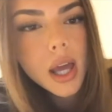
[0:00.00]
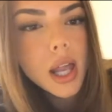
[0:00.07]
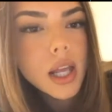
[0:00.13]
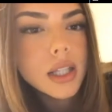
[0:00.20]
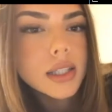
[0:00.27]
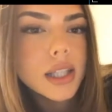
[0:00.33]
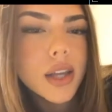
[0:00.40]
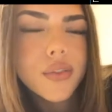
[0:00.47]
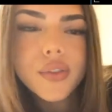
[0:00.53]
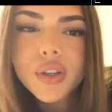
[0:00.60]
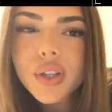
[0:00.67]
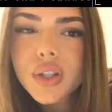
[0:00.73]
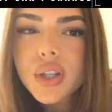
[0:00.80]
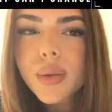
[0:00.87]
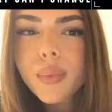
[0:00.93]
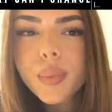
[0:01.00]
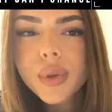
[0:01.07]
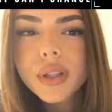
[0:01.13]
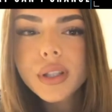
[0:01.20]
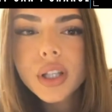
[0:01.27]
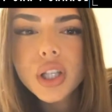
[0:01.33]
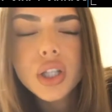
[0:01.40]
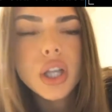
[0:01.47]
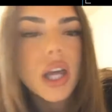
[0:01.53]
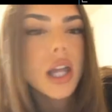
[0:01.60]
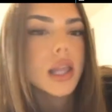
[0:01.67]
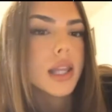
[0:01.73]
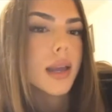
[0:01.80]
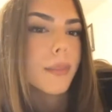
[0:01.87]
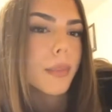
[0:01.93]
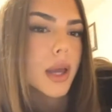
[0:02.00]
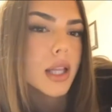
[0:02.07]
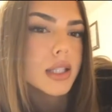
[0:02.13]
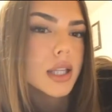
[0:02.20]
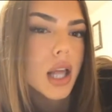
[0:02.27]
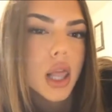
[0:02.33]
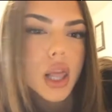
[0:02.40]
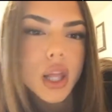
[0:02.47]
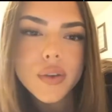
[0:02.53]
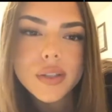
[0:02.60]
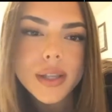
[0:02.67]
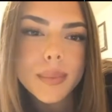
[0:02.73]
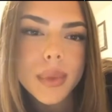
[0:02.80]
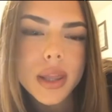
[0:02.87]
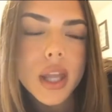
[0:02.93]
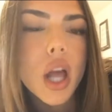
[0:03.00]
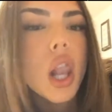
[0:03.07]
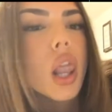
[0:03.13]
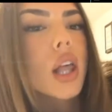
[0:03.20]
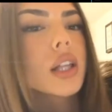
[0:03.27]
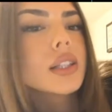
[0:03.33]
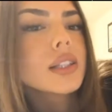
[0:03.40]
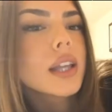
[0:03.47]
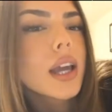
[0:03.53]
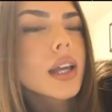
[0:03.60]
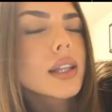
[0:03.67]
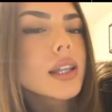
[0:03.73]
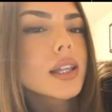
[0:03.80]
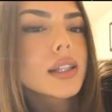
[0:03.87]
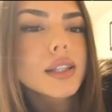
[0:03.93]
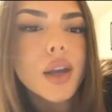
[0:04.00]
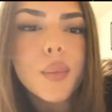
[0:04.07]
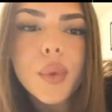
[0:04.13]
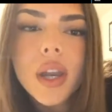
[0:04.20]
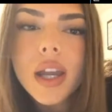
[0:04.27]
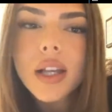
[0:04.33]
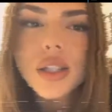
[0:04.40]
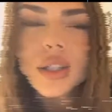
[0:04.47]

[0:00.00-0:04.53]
that's good, but obviously it has surpassed where people don't even know